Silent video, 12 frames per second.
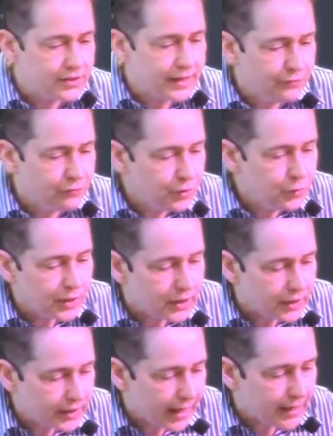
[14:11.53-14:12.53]
every
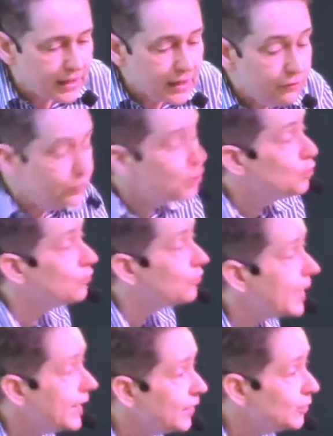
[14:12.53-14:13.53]
week. And if you
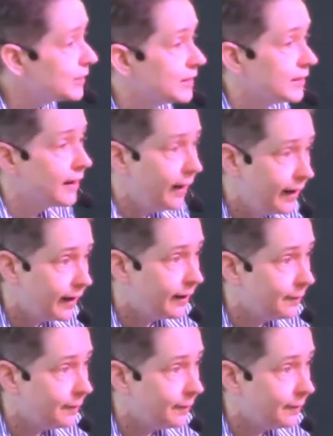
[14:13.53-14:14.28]
fail to come,